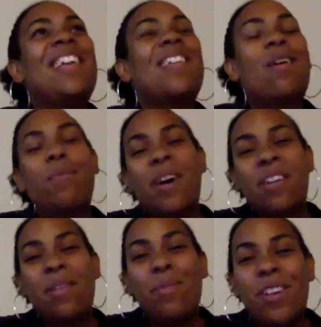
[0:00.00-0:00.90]
it's all
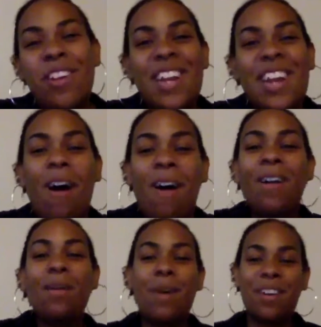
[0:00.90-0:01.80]
about community,
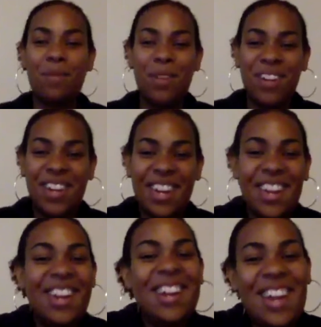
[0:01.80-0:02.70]

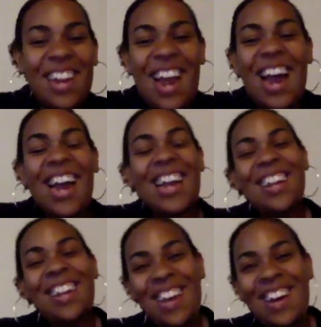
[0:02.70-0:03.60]
Like I
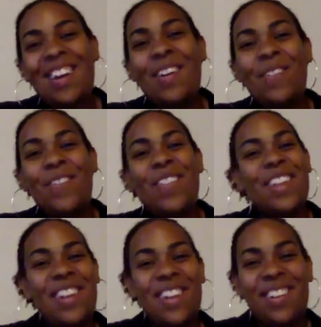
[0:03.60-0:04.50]
love
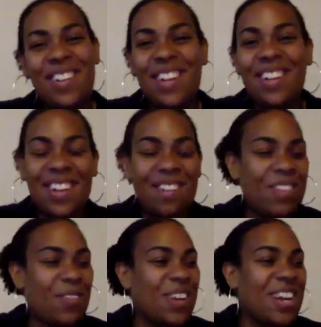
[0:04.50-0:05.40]
the DigCit
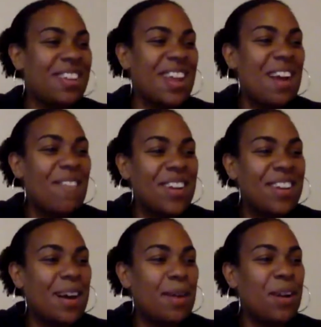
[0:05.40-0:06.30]
summits because every
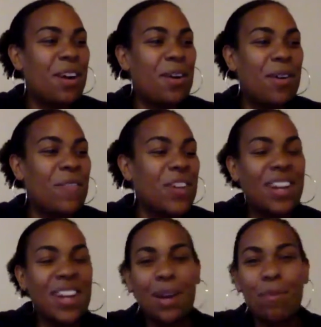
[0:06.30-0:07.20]
time I go, I feel
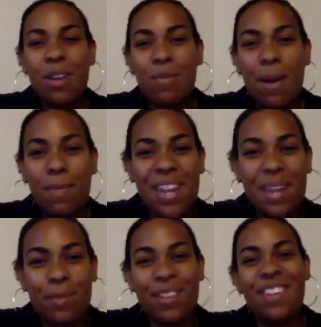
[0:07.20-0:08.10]
like I'm with my
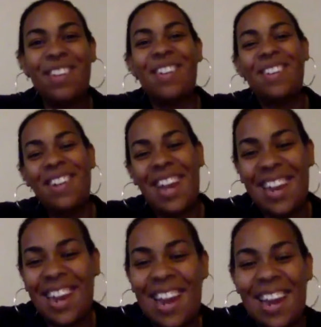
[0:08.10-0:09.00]
peeps, you know,
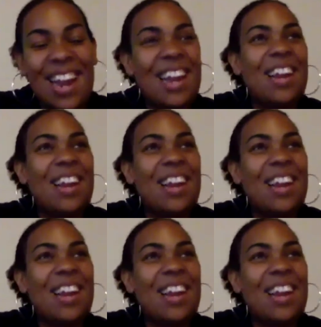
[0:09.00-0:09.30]
like I